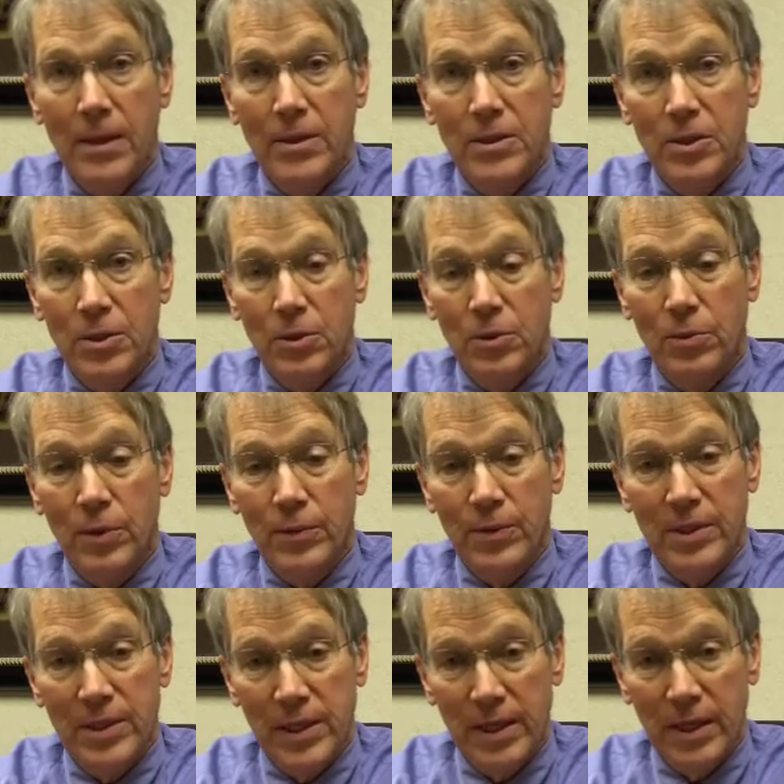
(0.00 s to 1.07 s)
So we
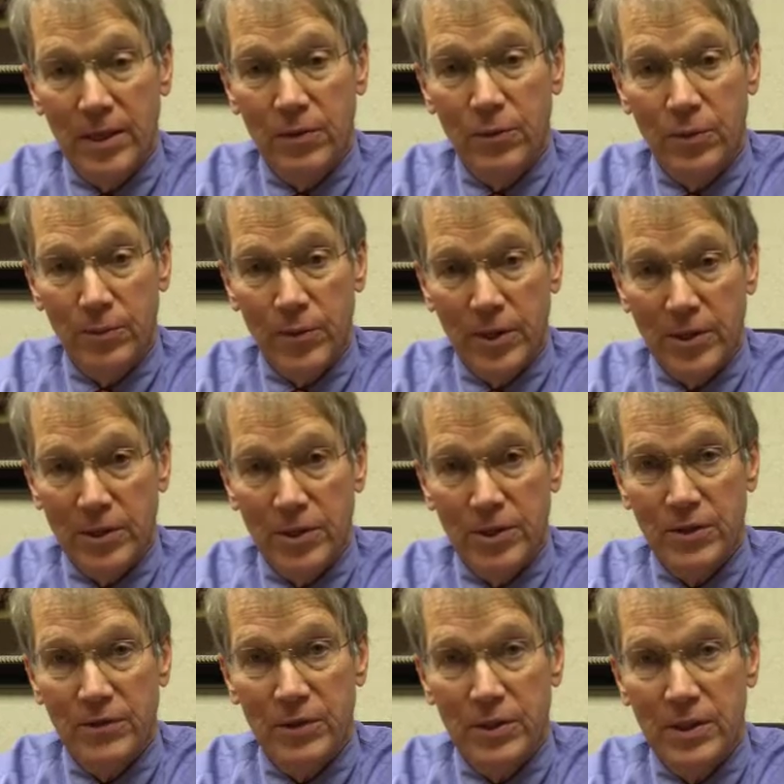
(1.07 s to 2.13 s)
would take new
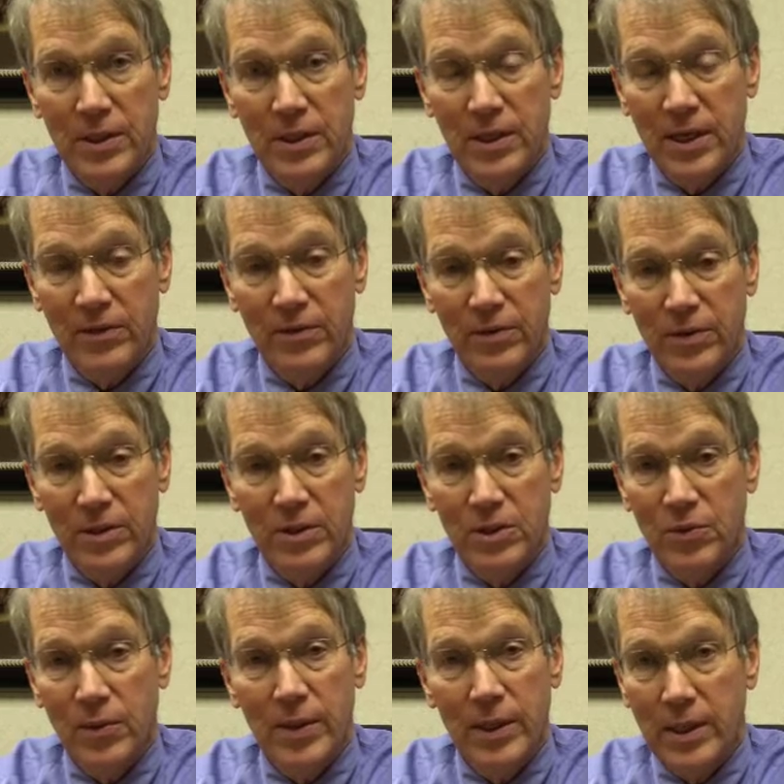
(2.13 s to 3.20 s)
impressions of your teeth after these
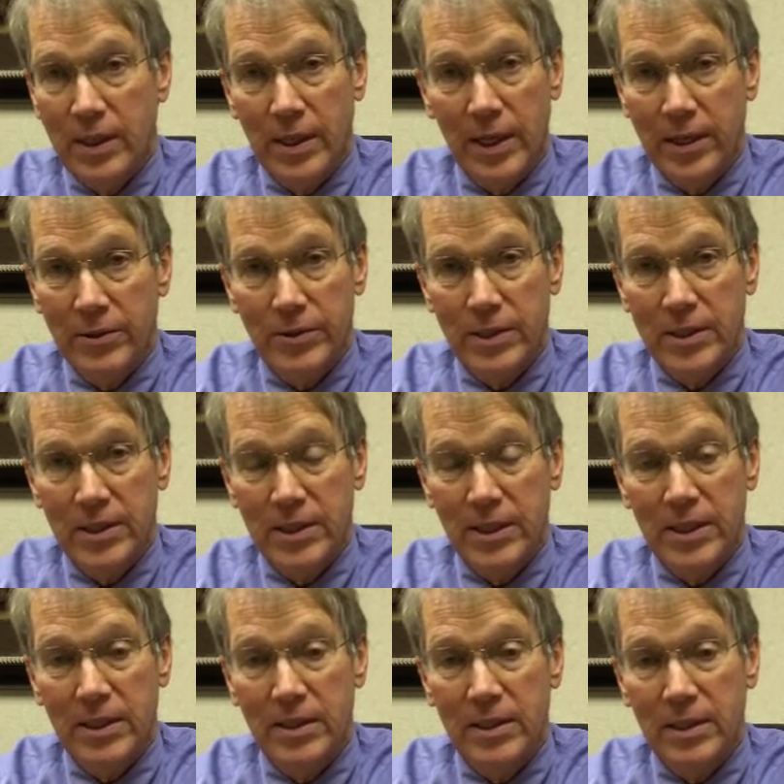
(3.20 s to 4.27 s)
20 liners, let's
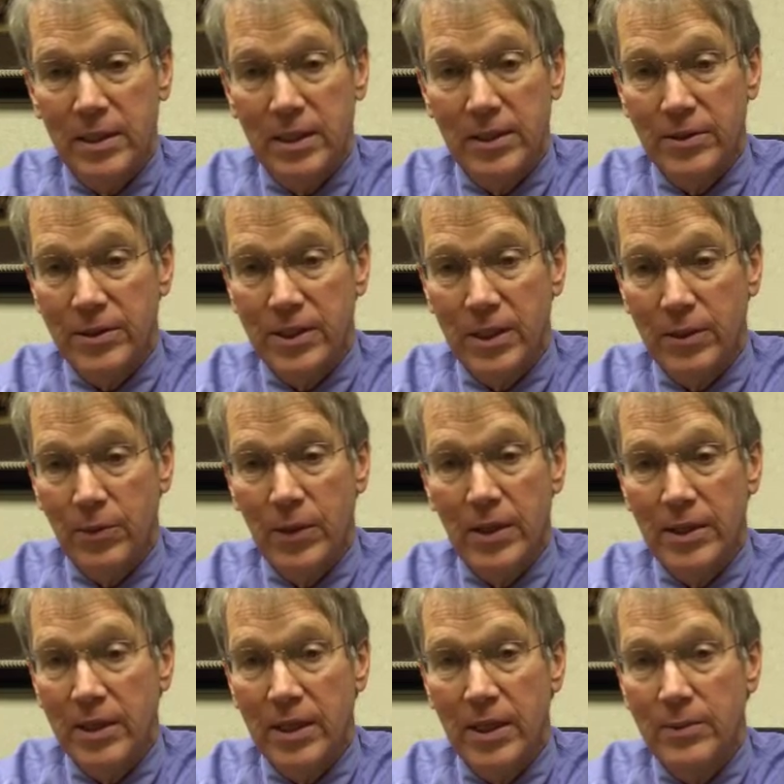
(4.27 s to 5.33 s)
say, and they'll say,
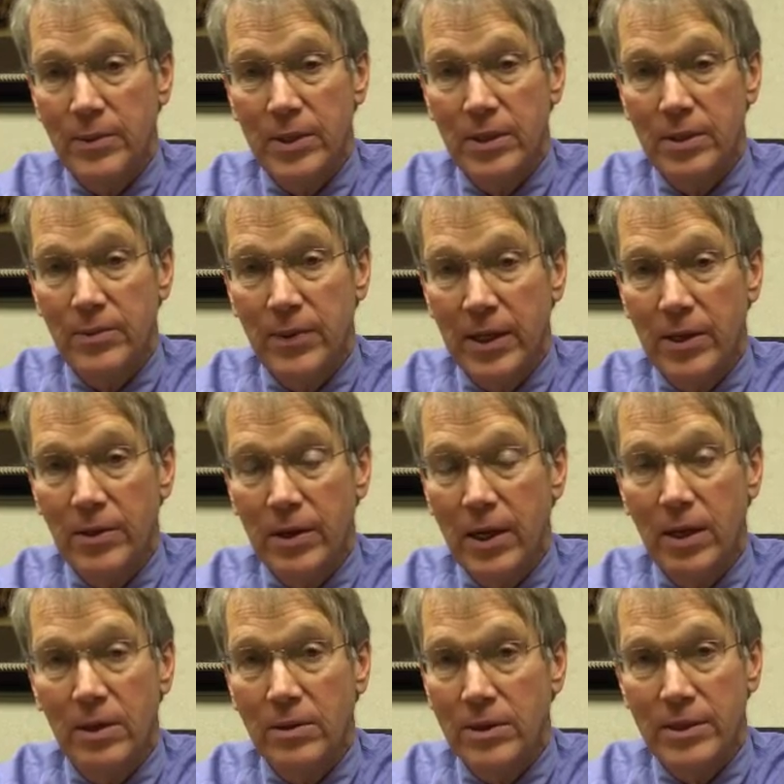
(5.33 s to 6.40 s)
well, to get them a little better
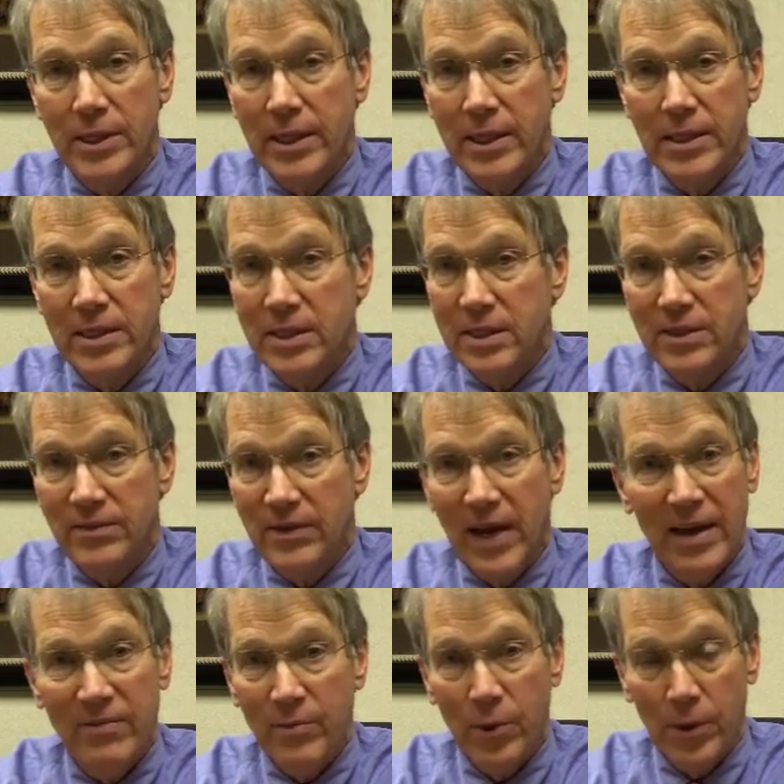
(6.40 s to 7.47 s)
now, it'll take us
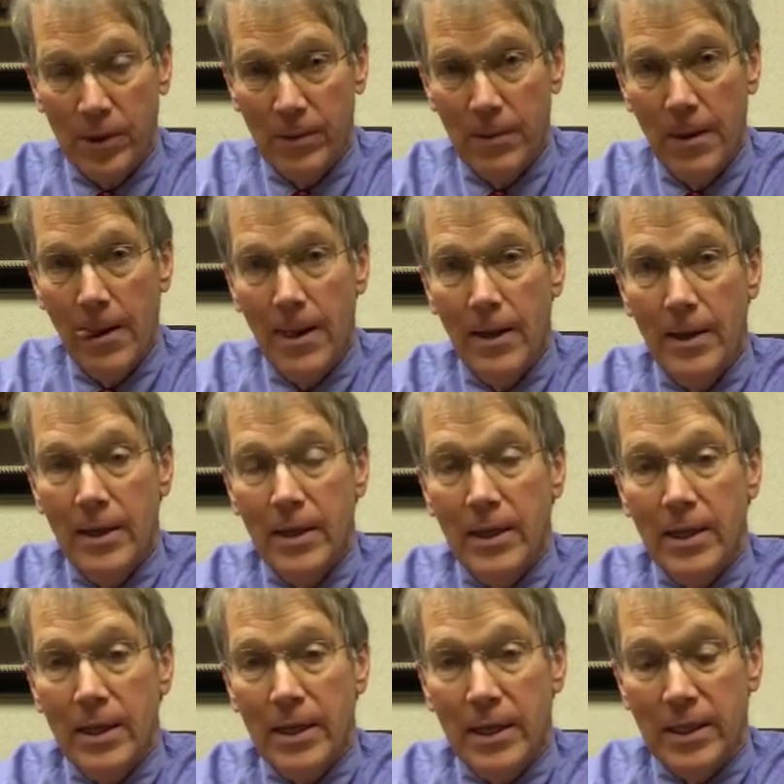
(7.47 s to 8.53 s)
5 more.
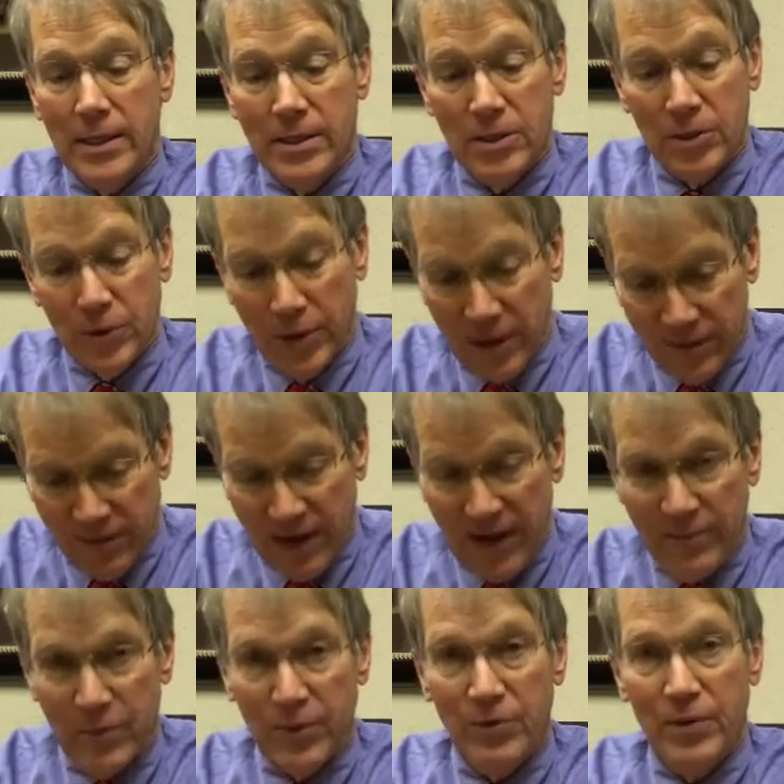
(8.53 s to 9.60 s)
And so you get
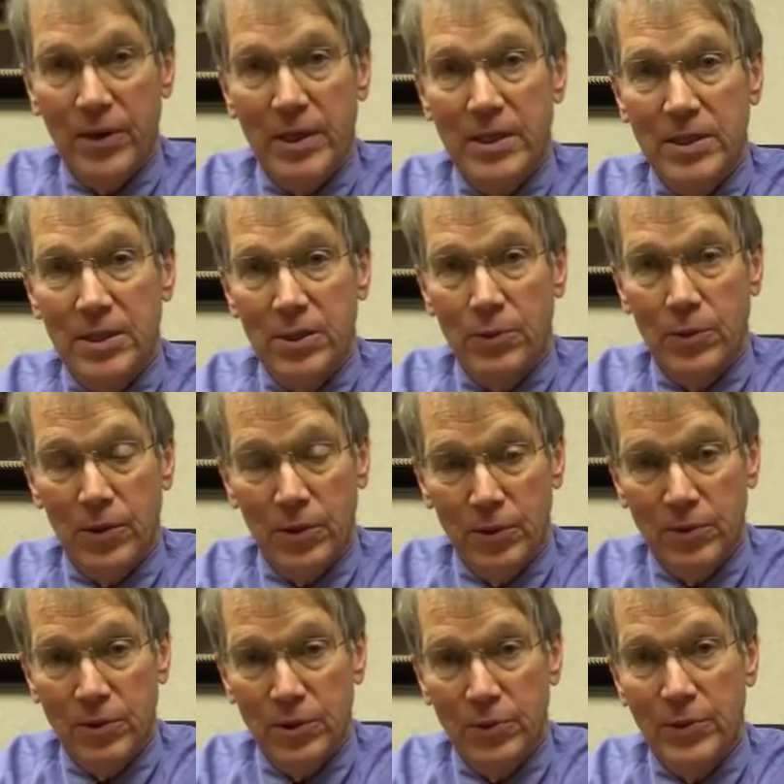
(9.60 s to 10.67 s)
5 more trays, and you wear
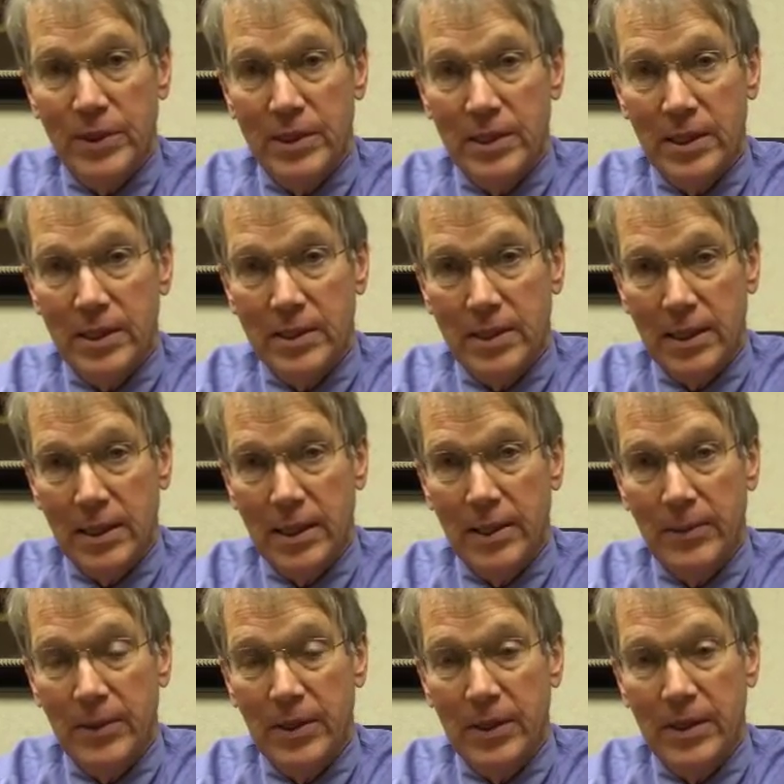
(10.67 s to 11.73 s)
those 2 weeks at a
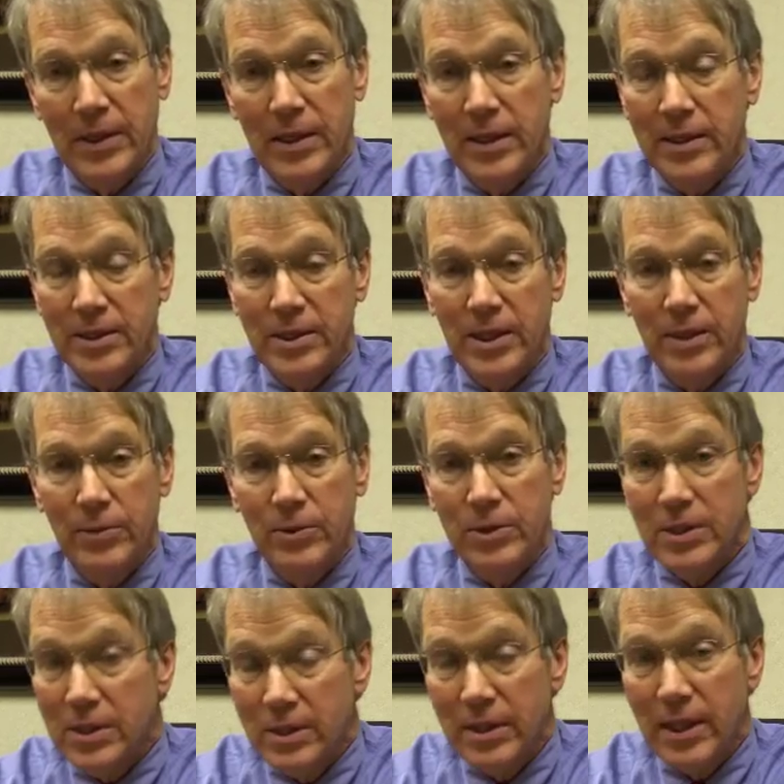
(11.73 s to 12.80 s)
time. And then let's say we're
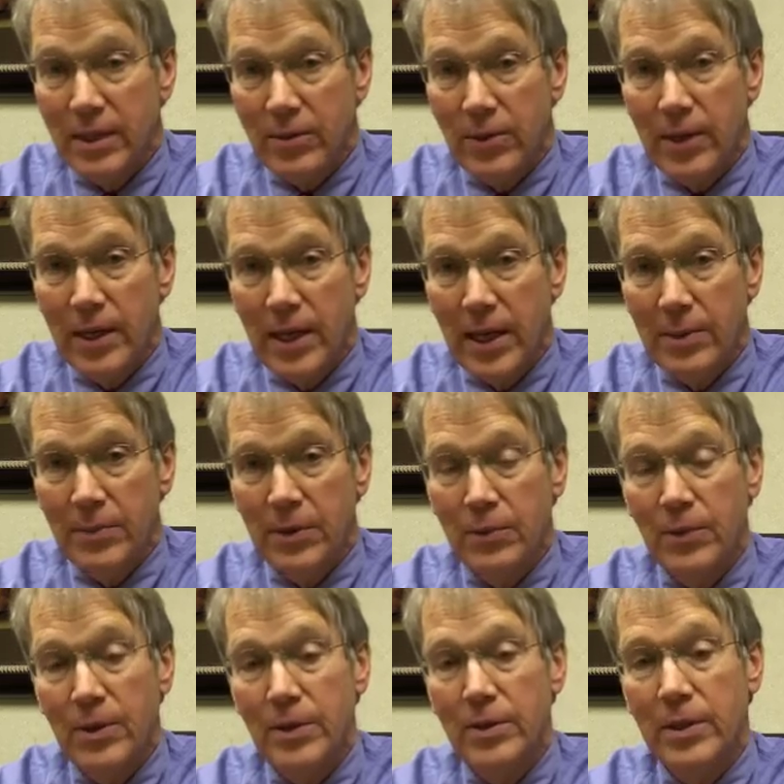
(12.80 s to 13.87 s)
still not quite happy,
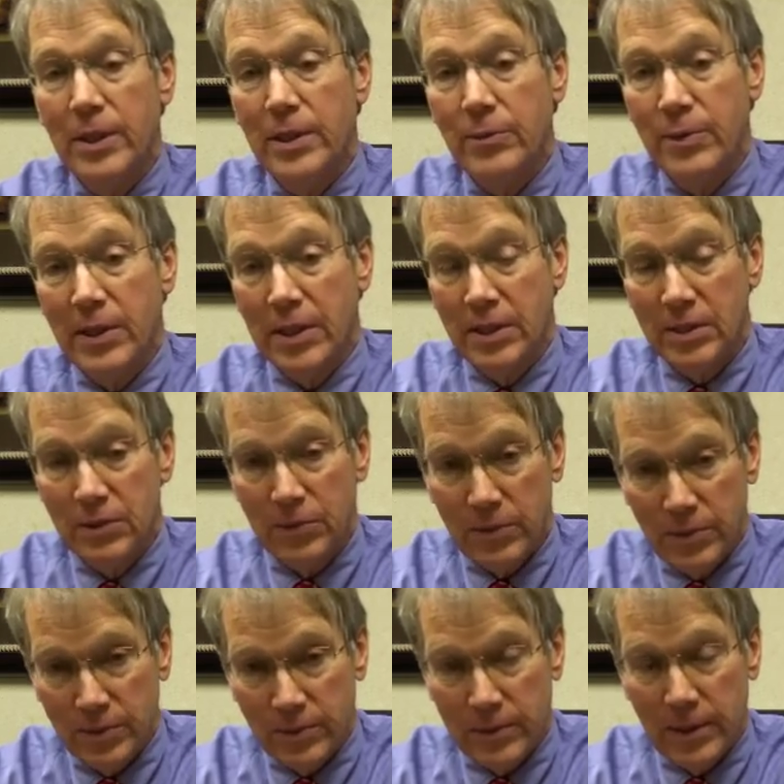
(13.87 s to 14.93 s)
well, then we can
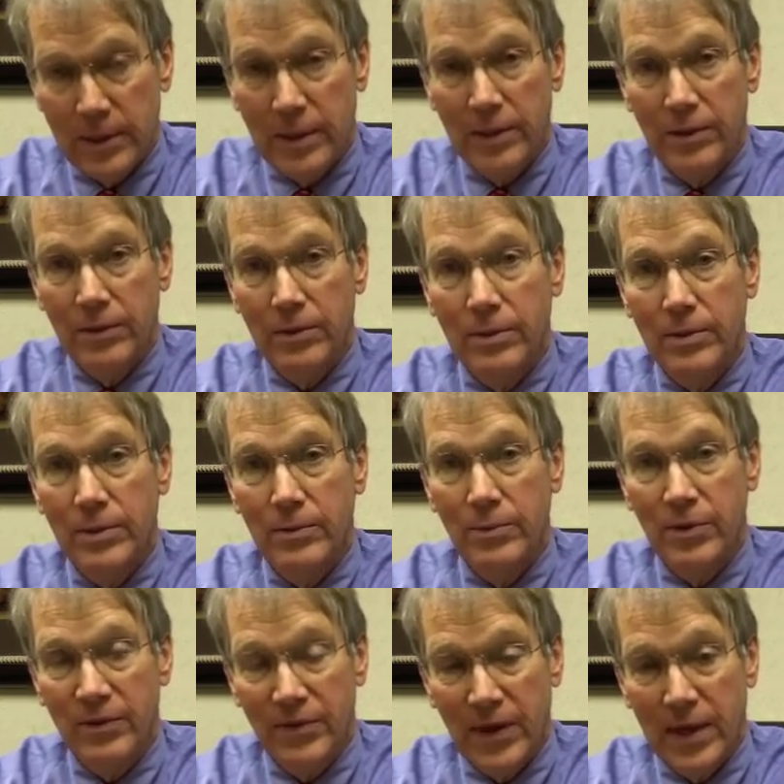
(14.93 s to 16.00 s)
do another
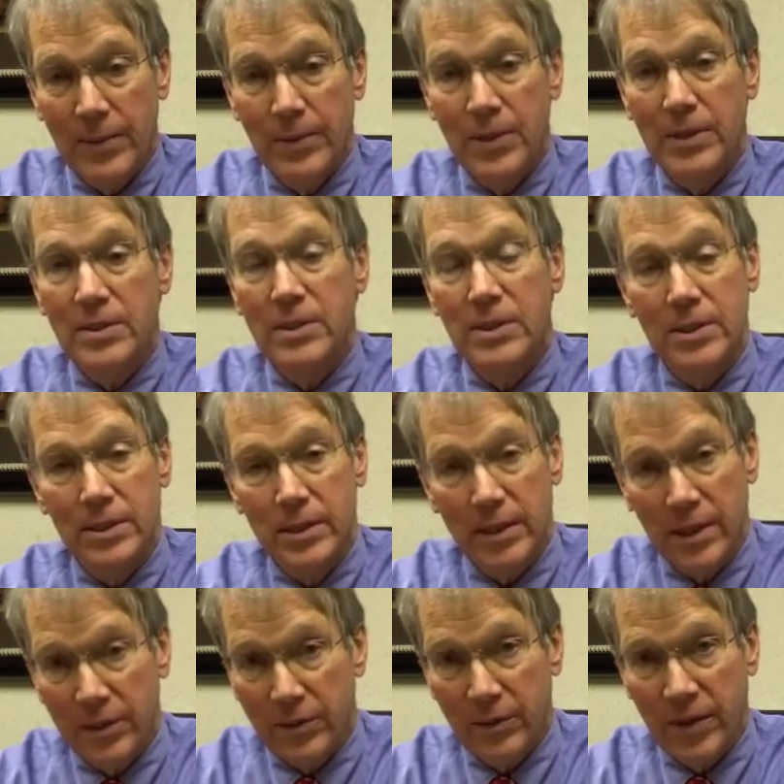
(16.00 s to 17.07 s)
refinement and still
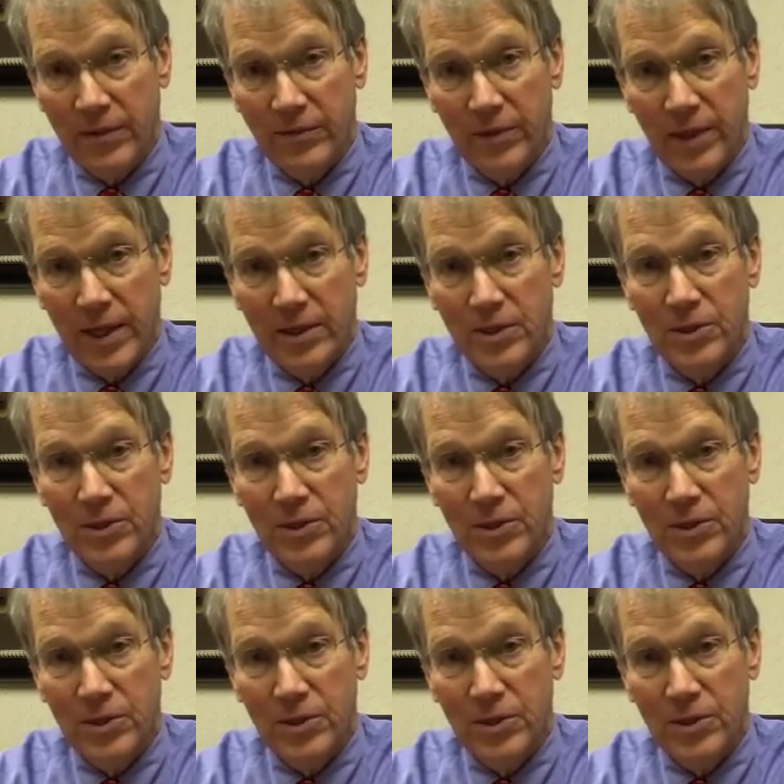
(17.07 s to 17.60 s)
another one after that.